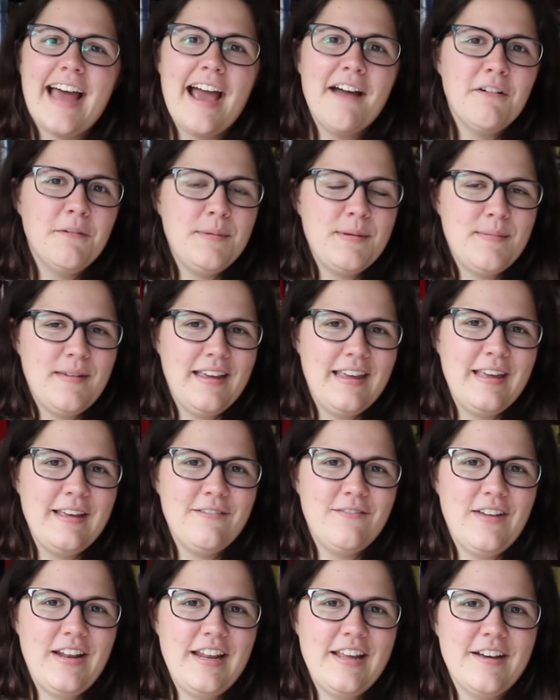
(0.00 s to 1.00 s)
I will be
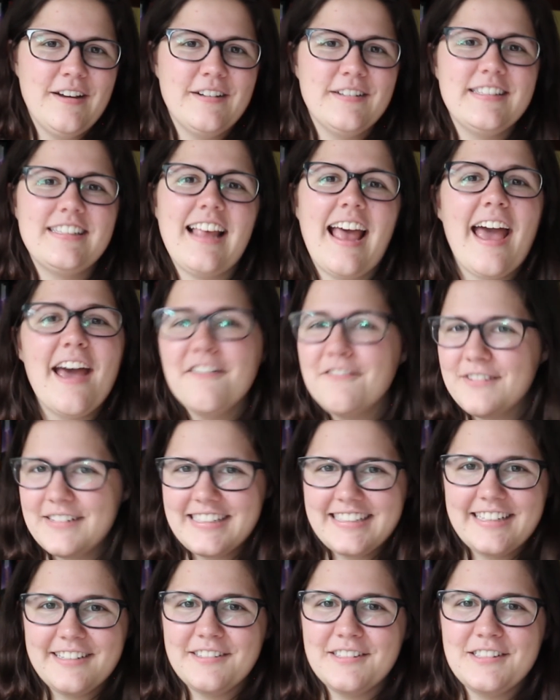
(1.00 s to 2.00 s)
making videos every
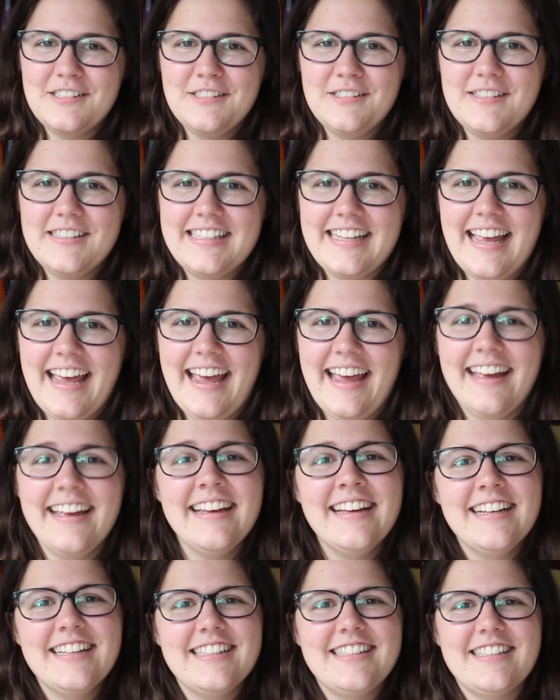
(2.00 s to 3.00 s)
single Tuesday,
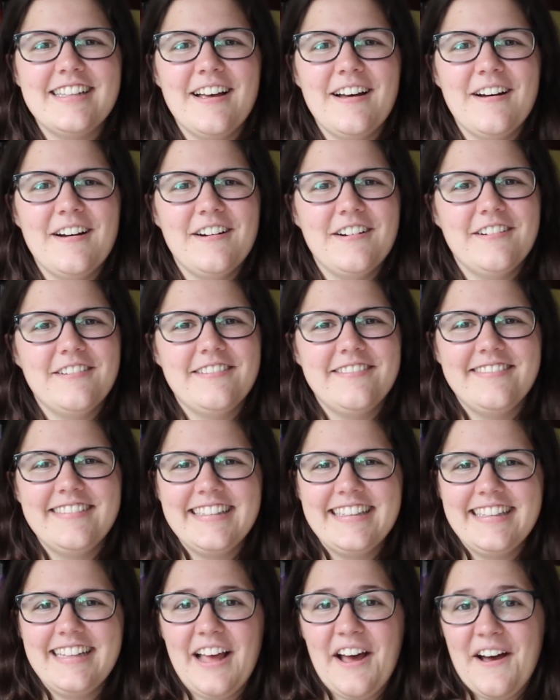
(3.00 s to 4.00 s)
so
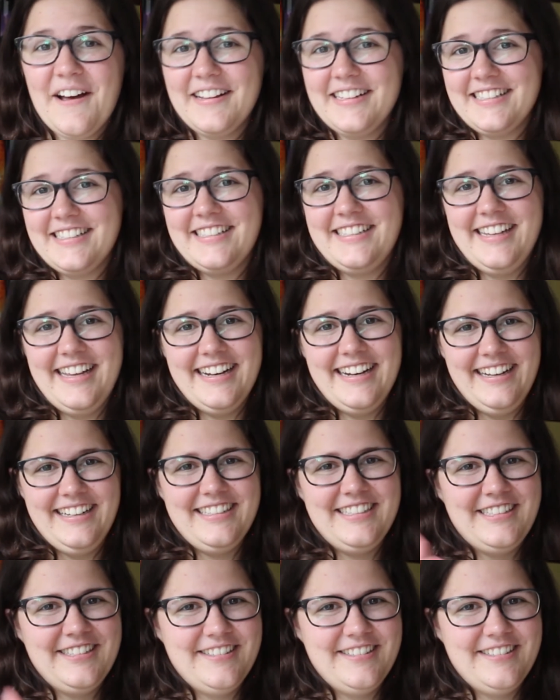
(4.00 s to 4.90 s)
see you next